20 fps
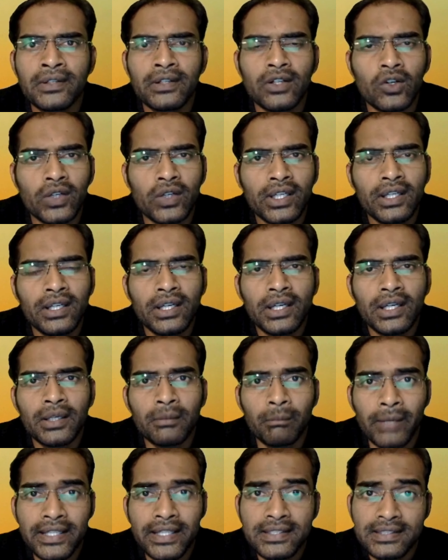Okay,
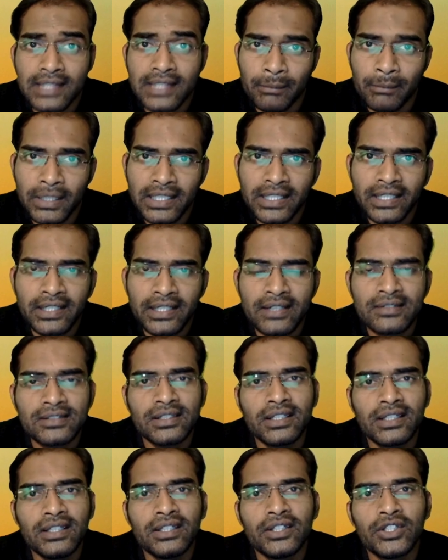by
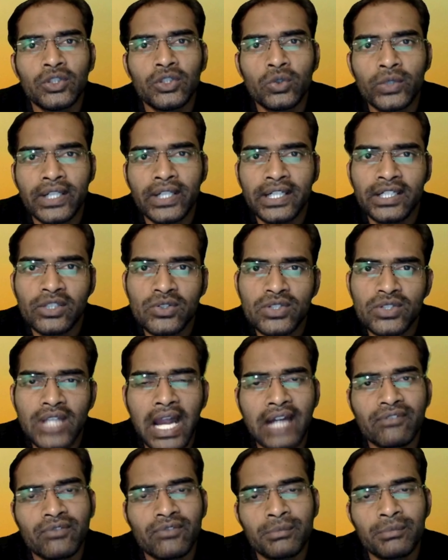simultaneously you need to
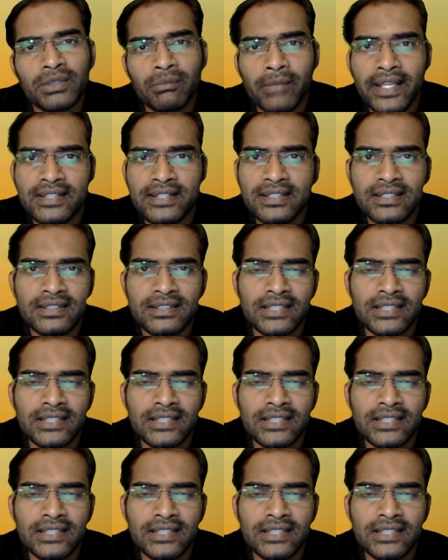start from the basics,